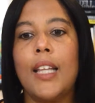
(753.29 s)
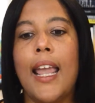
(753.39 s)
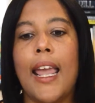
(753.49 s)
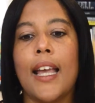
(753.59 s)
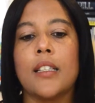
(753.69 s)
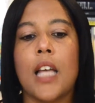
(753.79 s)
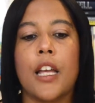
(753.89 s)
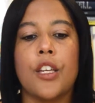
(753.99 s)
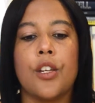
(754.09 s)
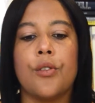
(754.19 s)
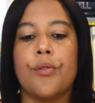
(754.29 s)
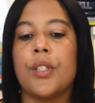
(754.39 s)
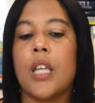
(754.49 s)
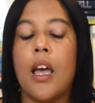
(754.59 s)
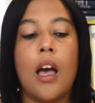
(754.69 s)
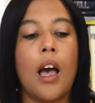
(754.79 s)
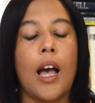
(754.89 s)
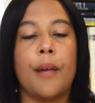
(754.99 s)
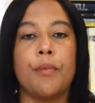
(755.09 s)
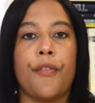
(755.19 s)
And I use
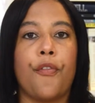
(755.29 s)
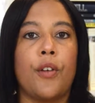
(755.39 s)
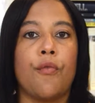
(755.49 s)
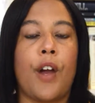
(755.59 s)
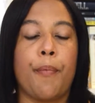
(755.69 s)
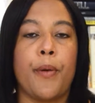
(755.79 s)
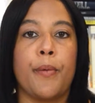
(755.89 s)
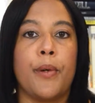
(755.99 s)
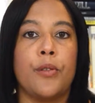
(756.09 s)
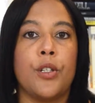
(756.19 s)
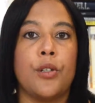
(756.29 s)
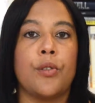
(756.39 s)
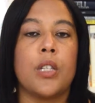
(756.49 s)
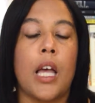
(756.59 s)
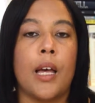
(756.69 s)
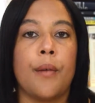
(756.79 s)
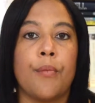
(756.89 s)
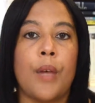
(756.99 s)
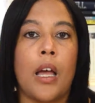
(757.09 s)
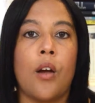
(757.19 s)
different reputable news
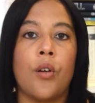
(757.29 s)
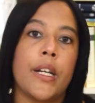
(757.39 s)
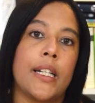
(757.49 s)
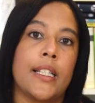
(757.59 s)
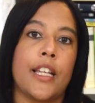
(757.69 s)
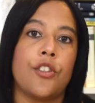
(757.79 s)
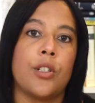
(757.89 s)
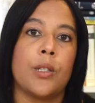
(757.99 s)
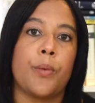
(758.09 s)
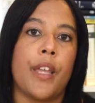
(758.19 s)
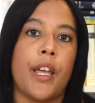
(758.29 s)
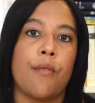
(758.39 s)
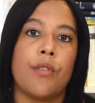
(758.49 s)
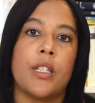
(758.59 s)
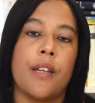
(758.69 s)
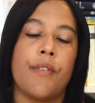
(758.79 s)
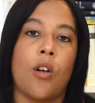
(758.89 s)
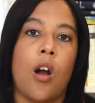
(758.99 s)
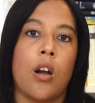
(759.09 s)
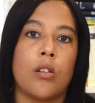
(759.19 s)
organizations where they receive
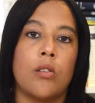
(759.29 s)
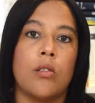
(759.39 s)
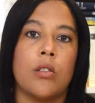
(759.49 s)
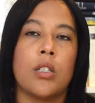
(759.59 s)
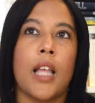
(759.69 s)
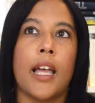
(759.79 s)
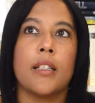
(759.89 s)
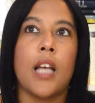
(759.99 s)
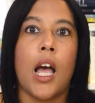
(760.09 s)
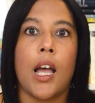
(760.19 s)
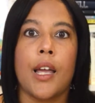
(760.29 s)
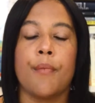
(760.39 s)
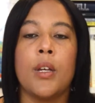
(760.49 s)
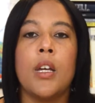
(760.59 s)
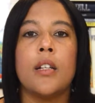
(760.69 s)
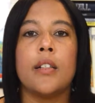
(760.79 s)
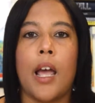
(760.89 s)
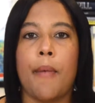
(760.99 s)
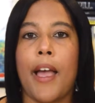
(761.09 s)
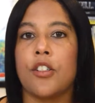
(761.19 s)
their articles, like Time.
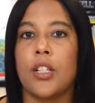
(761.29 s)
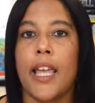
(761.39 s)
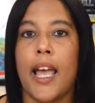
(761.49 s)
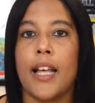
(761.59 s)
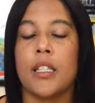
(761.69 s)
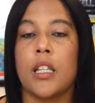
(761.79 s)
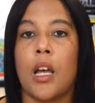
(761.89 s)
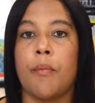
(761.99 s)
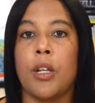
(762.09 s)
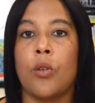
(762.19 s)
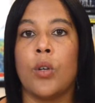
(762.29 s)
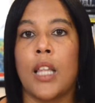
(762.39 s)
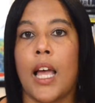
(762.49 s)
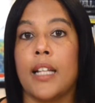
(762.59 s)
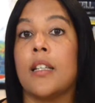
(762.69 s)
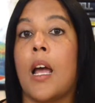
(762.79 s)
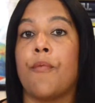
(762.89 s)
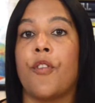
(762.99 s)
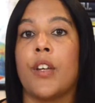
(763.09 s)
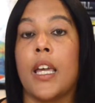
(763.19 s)
Time actually has an online
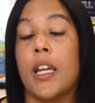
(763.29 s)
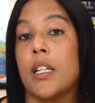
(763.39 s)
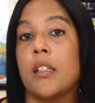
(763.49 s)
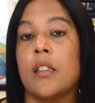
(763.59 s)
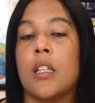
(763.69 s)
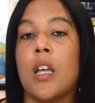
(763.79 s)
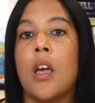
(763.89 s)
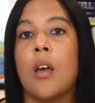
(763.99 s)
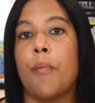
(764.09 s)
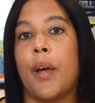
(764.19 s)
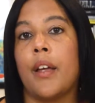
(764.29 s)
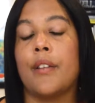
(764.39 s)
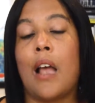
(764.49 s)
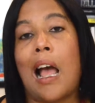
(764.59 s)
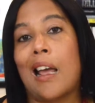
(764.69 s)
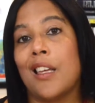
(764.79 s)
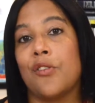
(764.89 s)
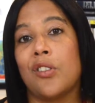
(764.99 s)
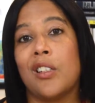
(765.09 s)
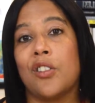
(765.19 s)
Time for Kids, but I
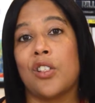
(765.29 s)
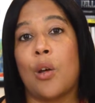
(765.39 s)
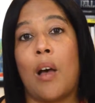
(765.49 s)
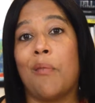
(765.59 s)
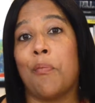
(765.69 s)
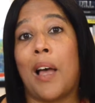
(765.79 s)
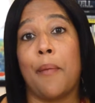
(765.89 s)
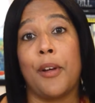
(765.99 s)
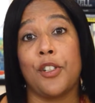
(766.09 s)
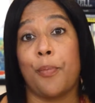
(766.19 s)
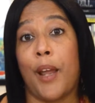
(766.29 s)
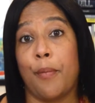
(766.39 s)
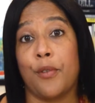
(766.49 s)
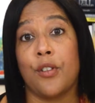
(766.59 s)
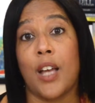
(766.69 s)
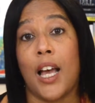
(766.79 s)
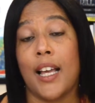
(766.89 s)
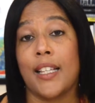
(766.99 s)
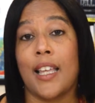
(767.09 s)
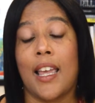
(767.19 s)
usually just go out and buy a bunch of papers, you
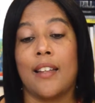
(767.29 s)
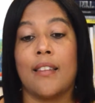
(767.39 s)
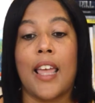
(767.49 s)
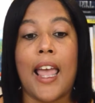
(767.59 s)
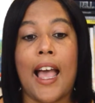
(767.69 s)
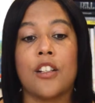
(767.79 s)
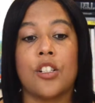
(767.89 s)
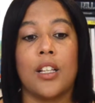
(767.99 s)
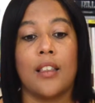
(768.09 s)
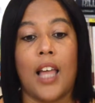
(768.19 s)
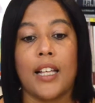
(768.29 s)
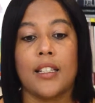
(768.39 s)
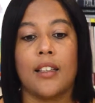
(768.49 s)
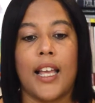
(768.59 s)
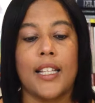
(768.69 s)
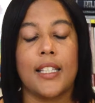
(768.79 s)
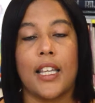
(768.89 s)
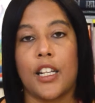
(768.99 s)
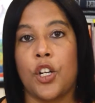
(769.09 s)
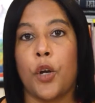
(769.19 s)
guys, and they actually like to
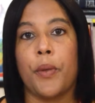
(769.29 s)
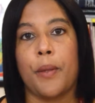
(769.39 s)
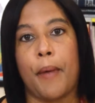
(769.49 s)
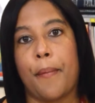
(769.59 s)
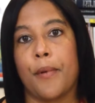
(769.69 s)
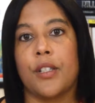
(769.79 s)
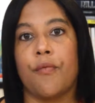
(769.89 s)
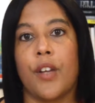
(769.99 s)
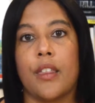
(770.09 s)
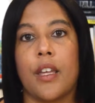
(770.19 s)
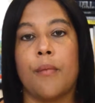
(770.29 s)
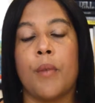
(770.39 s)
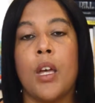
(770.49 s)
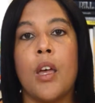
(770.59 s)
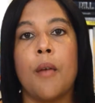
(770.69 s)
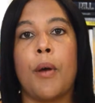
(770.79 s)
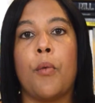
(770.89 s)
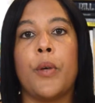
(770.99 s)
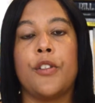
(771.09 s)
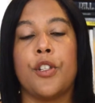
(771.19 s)
sit and open the papers and read them.
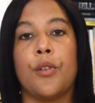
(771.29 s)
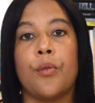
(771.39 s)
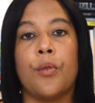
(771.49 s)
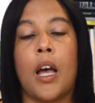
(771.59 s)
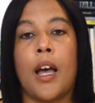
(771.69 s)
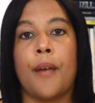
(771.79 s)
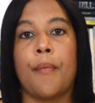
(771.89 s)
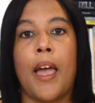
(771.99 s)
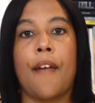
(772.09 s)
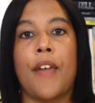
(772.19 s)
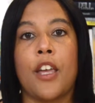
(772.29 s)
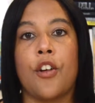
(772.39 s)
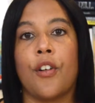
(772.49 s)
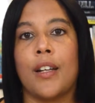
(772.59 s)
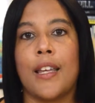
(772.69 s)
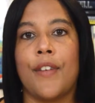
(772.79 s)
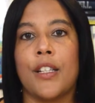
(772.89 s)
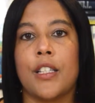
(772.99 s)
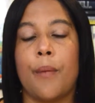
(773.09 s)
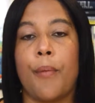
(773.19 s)
But we do have a current
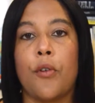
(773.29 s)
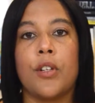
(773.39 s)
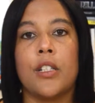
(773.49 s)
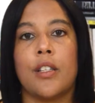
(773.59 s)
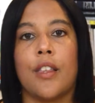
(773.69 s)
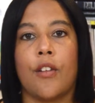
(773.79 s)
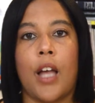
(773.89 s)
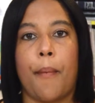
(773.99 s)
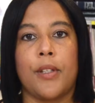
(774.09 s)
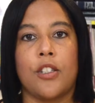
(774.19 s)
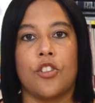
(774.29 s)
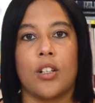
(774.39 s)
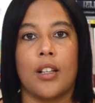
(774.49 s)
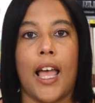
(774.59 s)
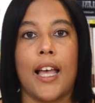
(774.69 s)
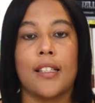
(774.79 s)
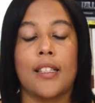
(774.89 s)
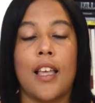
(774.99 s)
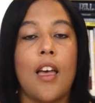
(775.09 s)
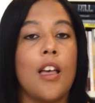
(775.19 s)
events component to their composition
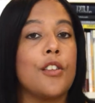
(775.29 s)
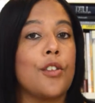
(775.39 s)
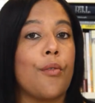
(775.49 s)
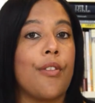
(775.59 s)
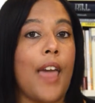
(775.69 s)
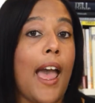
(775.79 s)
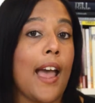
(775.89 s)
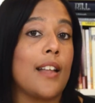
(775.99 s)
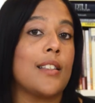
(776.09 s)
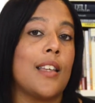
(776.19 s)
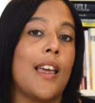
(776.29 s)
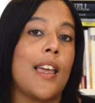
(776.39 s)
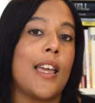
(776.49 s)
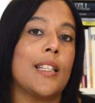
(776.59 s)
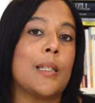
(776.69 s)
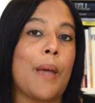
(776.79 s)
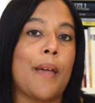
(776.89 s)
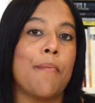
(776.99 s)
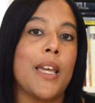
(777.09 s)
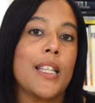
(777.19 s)
class. So that is
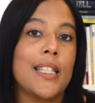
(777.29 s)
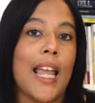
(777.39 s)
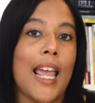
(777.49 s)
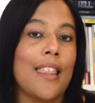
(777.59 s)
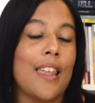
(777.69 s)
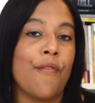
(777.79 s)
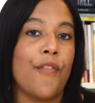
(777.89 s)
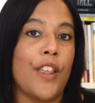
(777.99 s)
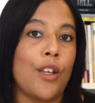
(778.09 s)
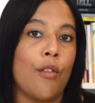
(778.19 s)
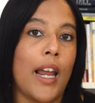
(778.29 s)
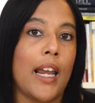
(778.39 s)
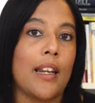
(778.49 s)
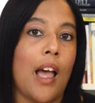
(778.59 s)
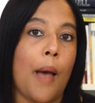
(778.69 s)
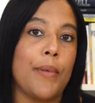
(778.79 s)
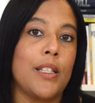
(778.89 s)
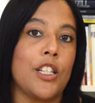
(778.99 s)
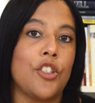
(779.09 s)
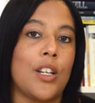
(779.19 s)
my mixed 8th and 5th grade
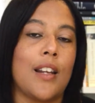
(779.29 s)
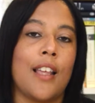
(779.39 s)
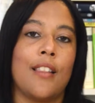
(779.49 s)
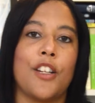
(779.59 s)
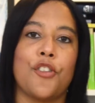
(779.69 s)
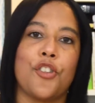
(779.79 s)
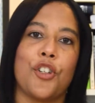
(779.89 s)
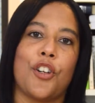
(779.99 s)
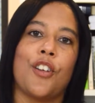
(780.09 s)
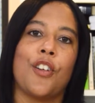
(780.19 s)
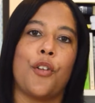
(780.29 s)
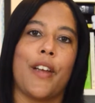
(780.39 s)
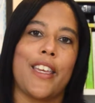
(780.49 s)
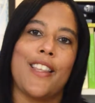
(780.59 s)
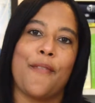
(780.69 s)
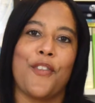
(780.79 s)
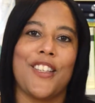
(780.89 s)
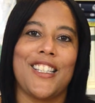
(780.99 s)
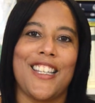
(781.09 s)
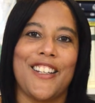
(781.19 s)
composition and literature curriculum for
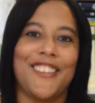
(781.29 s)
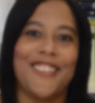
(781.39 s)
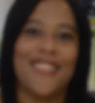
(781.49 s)
this year.